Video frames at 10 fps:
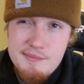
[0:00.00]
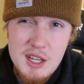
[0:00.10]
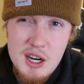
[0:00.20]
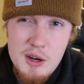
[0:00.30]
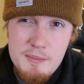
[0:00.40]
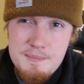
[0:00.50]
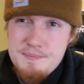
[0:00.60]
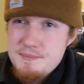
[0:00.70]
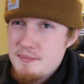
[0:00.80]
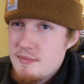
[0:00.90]
You know?
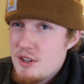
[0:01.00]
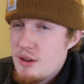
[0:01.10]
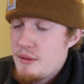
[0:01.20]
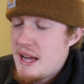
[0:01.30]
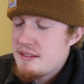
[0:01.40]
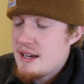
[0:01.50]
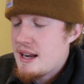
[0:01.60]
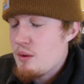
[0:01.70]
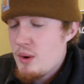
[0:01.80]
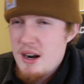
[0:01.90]
So that's
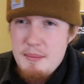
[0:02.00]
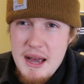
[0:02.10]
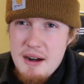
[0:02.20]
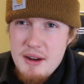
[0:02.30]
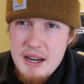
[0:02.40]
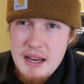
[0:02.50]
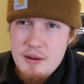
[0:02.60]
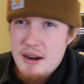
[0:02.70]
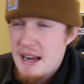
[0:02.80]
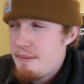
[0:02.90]
kind of where I'm at right
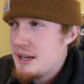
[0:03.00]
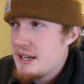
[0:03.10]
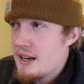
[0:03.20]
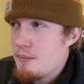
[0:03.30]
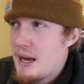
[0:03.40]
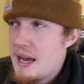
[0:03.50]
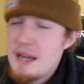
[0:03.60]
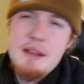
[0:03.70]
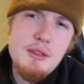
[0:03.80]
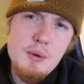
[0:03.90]
now. And I got my title
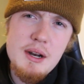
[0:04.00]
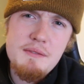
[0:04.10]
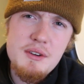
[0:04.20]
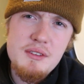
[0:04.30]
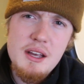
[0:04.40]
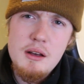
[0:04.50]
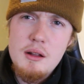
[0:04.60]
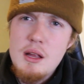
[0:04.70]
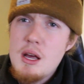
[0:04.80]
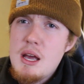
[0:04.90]
back. I threw it up for
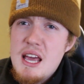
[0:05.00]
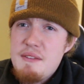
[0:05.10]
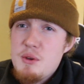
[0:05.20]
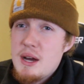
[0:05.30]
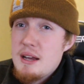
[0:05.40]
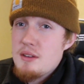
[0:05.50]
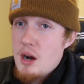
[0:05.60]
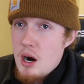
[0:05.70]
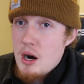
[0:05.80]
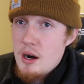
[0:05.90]
sale. If you guys
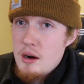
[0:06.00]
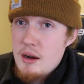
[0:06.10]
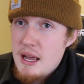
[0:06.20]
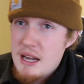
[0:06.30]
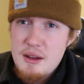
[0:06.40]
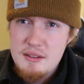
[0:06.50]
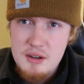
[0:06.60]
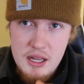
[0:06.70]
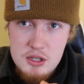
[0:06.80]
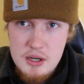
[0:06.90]
are
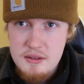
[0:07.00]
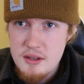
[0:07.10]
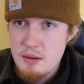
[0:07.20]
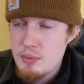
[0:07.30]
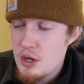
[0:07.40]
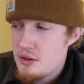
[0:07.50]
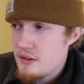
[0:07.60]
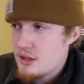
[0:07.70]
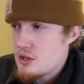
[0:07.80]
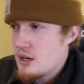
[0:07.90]
interested in
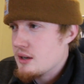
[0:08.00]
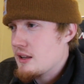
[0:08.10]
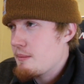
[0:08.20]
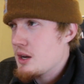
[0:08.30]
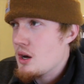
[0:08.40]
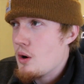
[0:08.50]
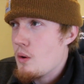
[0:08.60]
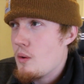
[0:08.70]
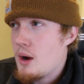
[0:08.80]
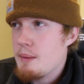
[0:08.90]
purchasing the truck, let me
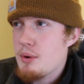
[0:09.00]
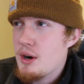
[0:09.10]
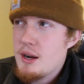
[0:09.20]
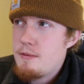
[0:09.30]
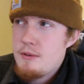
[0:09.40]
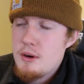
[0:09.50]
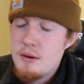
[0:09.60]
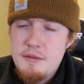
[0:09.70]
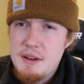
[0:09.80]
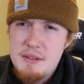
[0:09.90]
know. I put it up
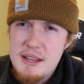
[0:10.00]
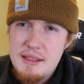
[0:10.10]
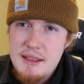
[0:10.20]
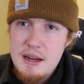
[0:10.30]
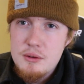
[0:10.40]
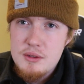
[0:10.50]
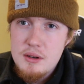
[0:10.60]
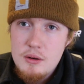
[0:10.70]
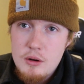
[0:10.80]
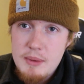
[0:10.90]
for
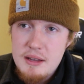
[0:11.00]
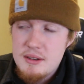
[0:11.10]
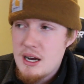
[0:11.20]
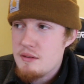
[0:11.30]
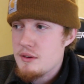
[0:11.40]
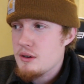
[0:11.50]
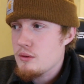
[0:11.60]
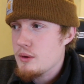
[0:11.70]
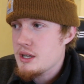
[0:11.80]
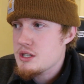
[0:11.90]
$15,000 or best offer,
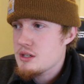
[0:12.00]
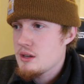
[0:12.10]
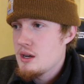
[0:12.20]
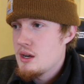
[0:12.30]
which